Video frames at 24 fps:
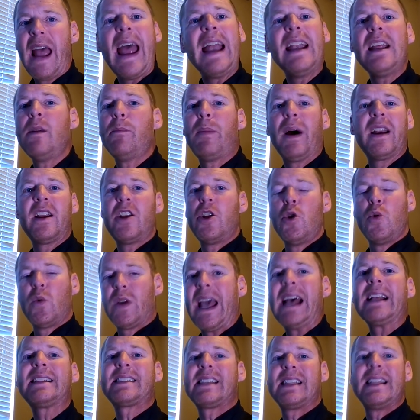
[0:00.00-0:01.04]
anybody who
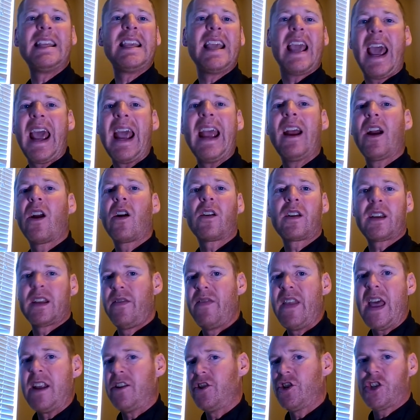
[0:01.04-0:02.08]
gets in the air
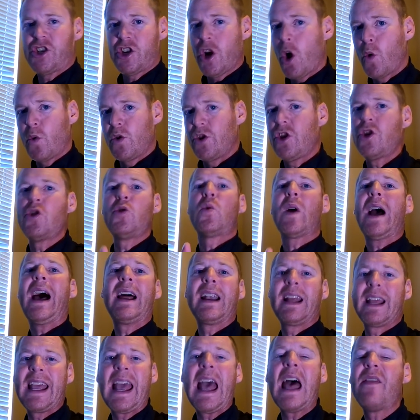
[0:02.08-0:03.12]
can then show you
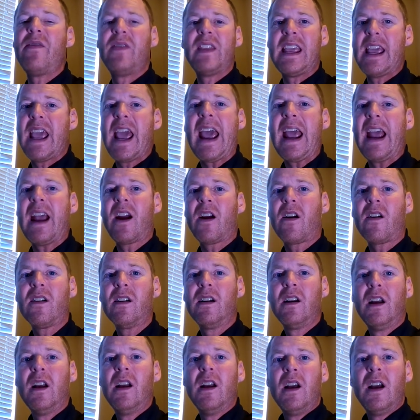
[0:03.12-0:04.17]
how to get in the
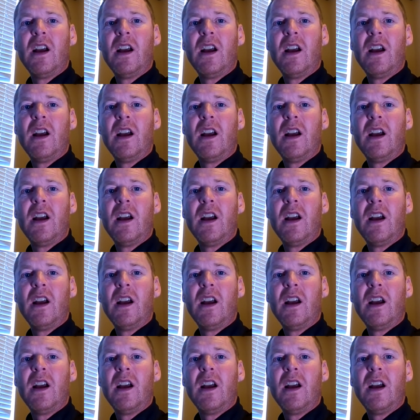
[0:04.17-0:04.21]
air.